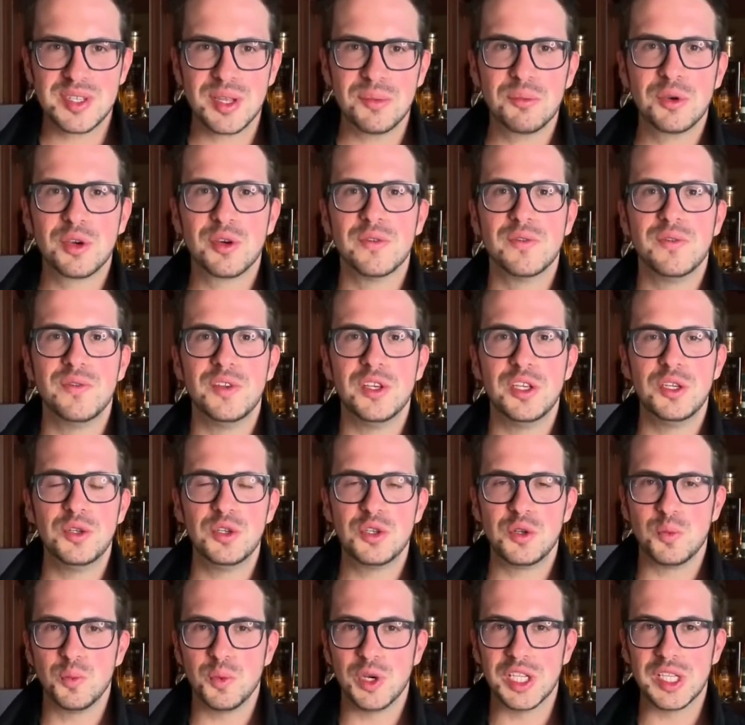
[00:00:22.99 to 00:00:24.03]
confusion
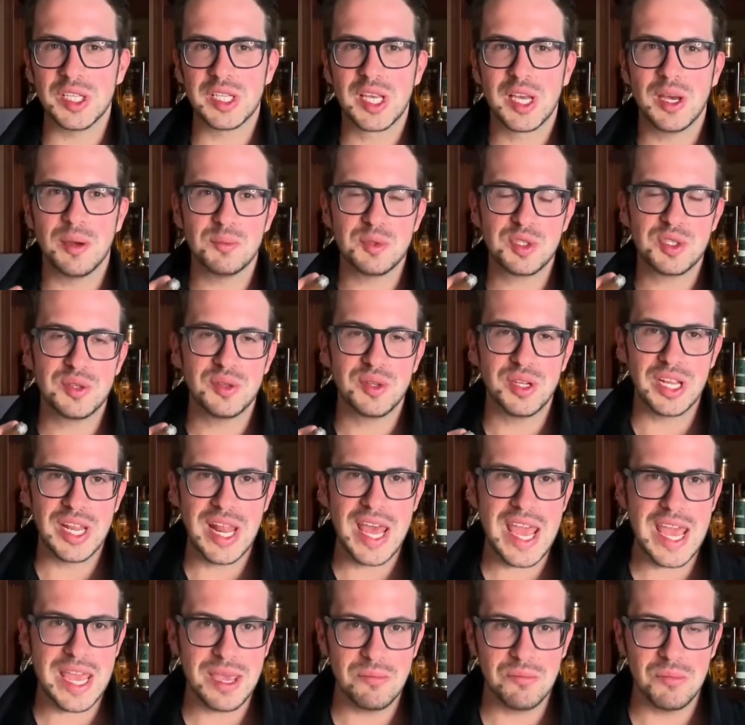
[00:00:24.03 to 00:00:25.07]
when it comes to the
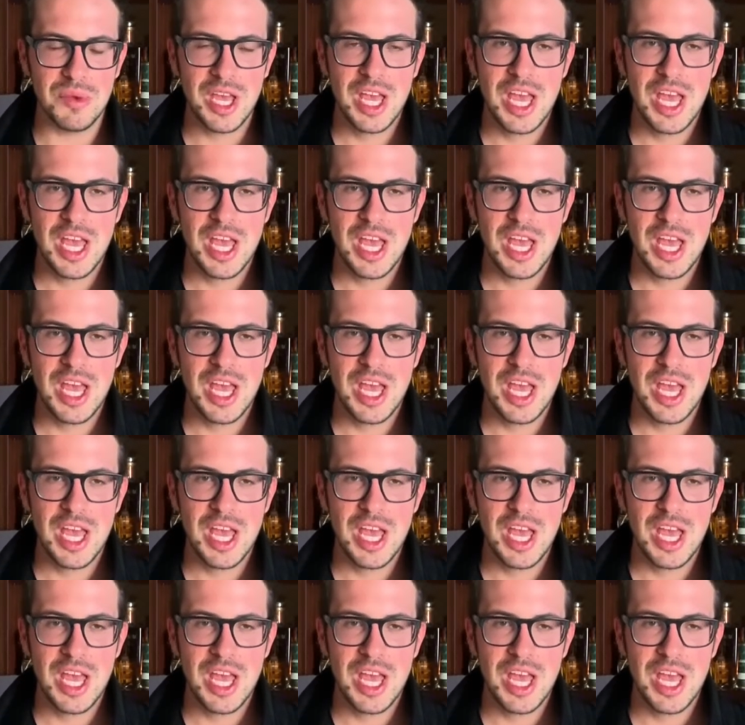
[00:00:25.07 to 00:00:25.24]
name,